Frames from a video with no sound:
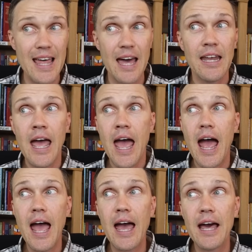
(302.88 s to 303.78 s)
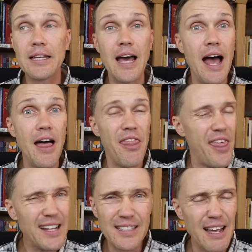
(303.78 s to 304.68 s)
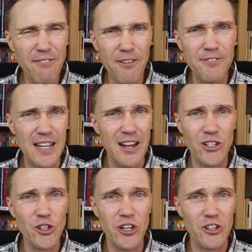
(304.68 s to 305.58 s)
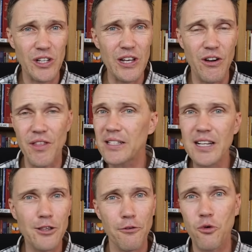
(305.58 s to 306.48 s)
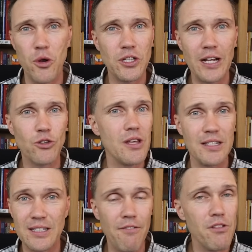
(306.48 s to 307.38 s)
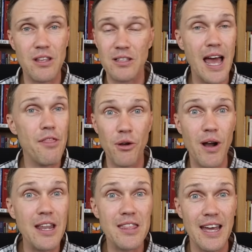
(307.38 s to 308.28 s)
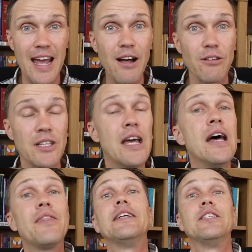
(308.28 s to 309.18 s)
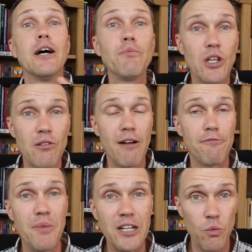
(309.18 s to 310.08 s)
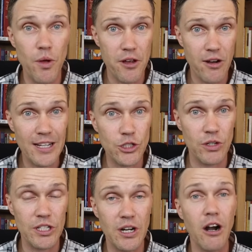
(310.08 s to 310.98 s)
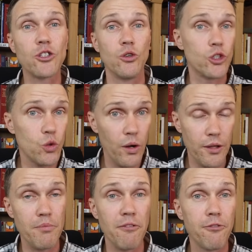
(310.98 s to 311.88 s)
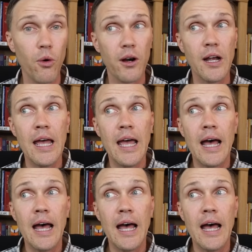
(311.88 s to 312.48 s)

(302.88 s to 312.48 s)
that. And that's like 1500 years later. That's not the fourth century, the seventh, the 10th, or anything else. They jump to the Reformation when their history starts or shortly before.